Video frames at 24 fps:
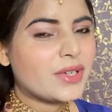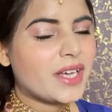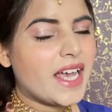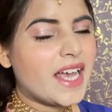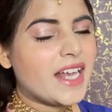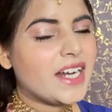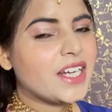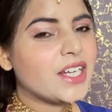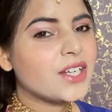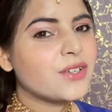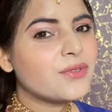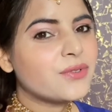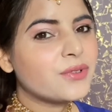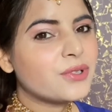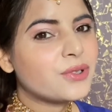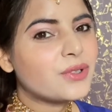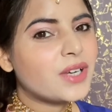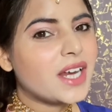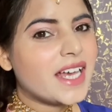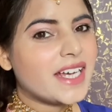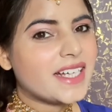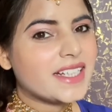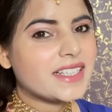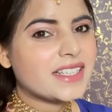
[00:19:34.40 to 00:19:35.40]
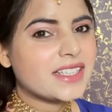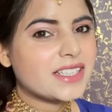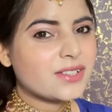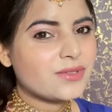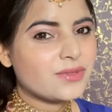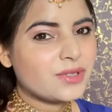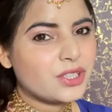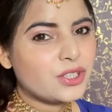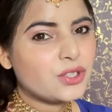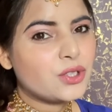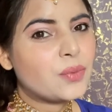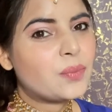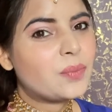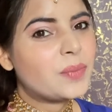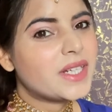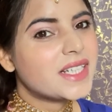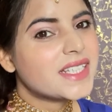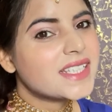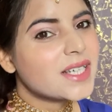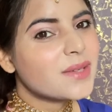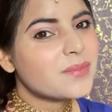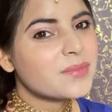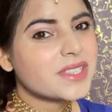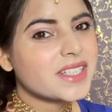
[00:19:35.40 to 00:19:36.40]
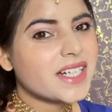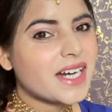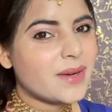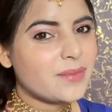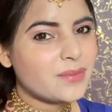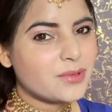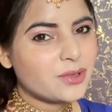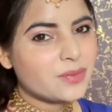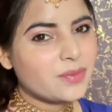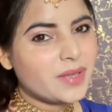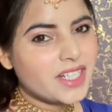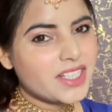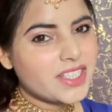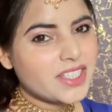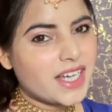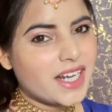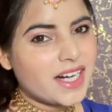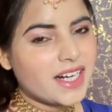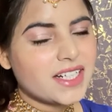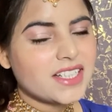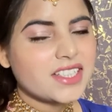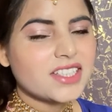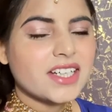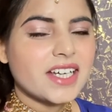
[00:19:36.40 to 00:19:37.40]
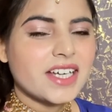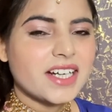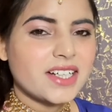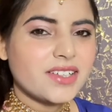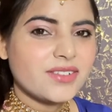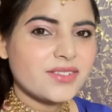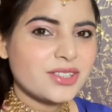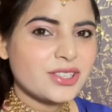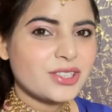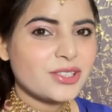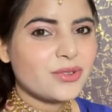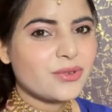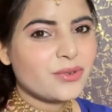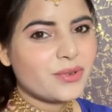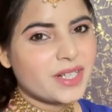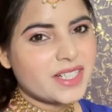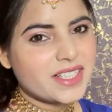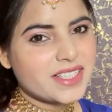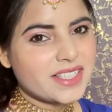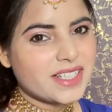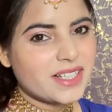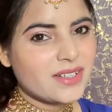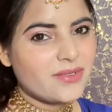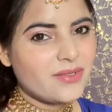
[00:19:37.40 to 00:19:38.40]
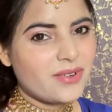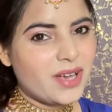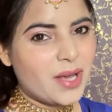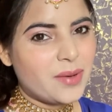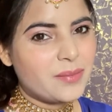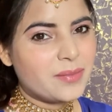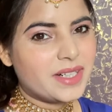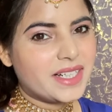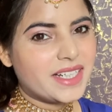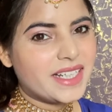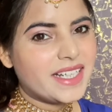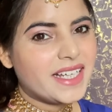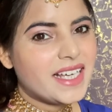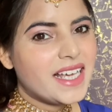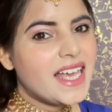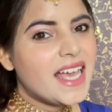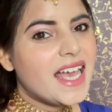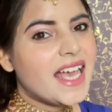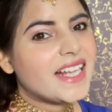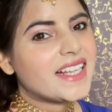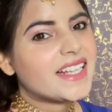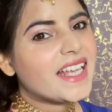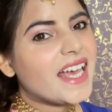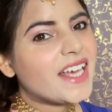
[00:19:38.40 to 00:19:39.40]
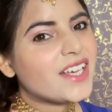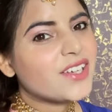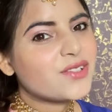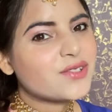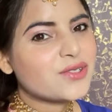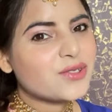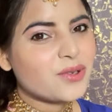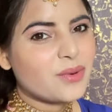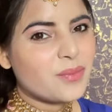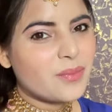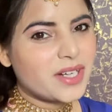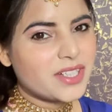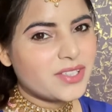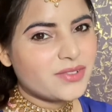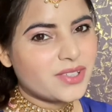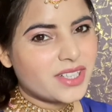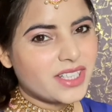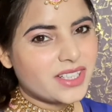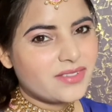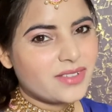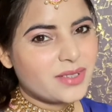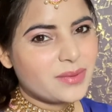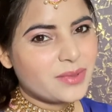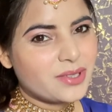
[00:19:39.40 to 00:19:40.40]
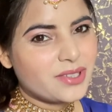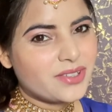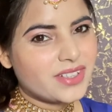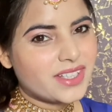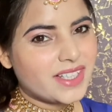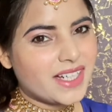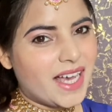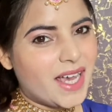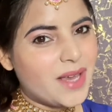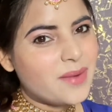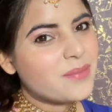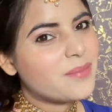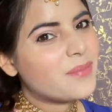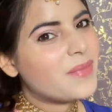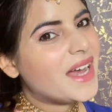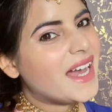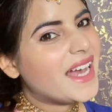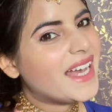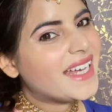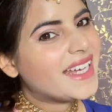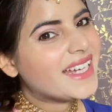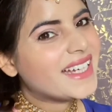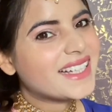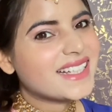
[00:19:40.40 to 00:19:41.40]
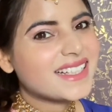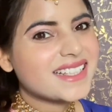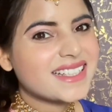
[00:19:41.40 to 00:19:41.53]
and if you like this video, please subscribe to my channel, share it with your friends and family, and thank you so much for giving me your time. Bye.